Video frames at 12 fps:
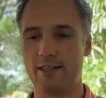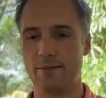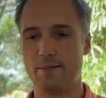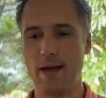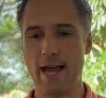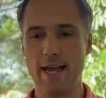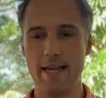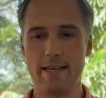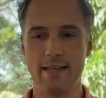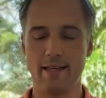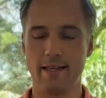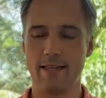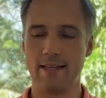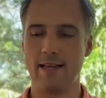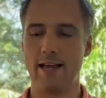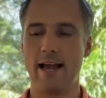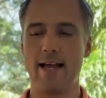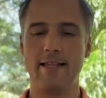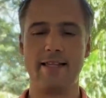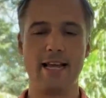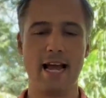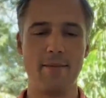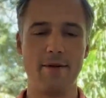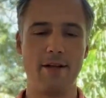space and
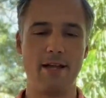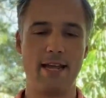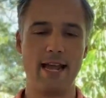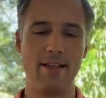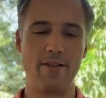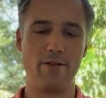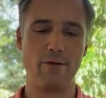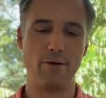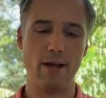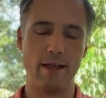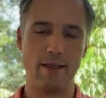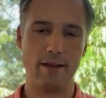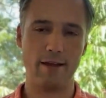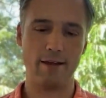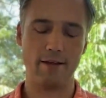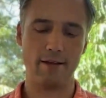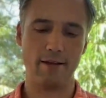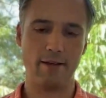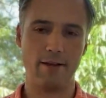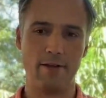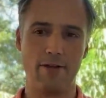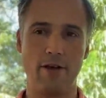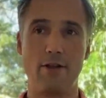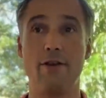time gets together,
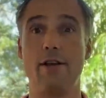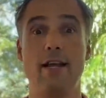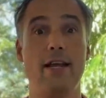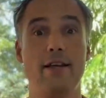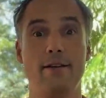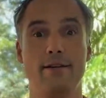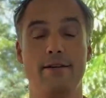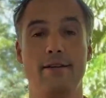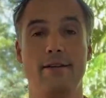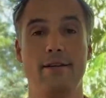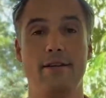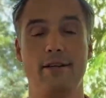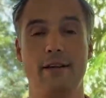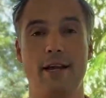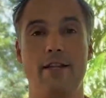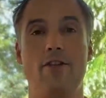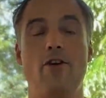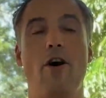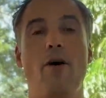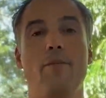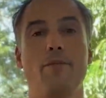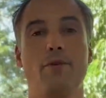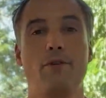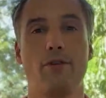suddenly it
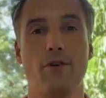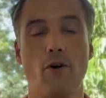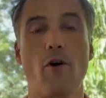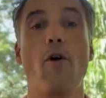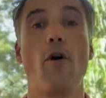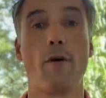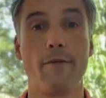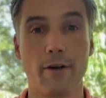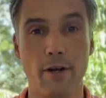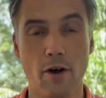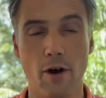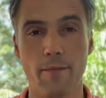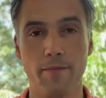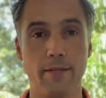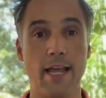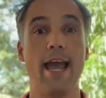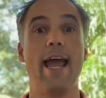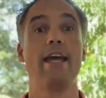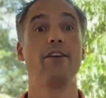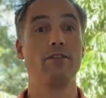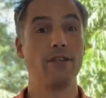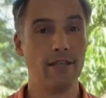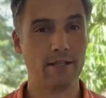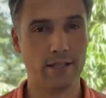comes or overcome the
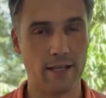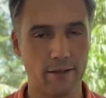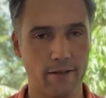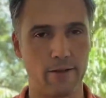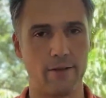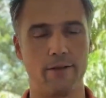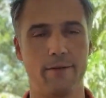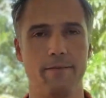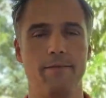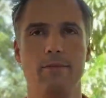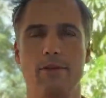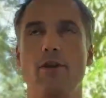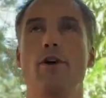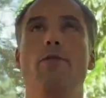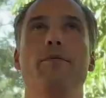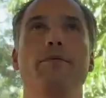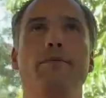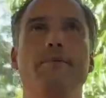existence. So